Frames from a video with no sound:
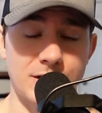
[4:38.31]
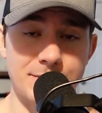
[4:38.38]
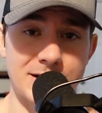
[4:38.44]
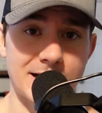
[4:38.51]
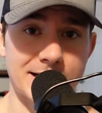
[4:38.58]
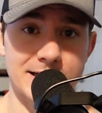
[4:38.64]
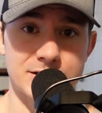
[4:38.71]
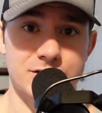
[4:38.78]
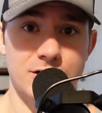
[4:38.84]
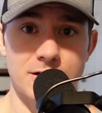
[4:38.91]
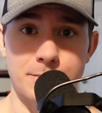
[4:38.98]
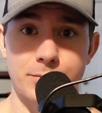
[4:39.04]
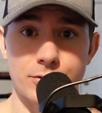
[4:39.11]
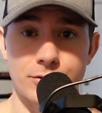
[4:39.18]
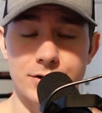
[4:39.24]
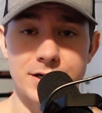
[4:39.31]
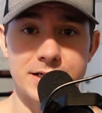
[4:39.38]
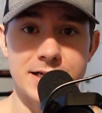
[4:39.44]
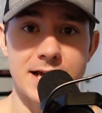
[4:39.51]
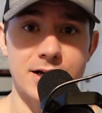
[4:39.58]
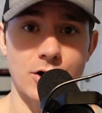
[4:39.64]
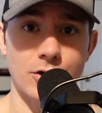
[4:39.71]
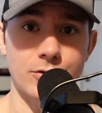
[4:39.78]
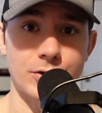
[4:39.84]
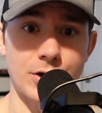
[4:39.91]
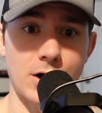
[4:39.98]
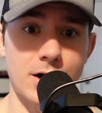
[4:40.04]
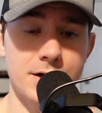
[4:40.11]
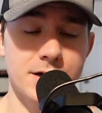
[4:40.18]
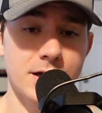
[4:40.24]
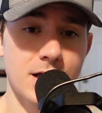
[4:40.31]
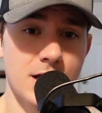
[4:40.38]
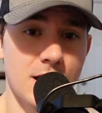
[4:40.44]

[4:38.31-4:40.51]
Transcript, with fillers: I mean, I got started pretty dang early on.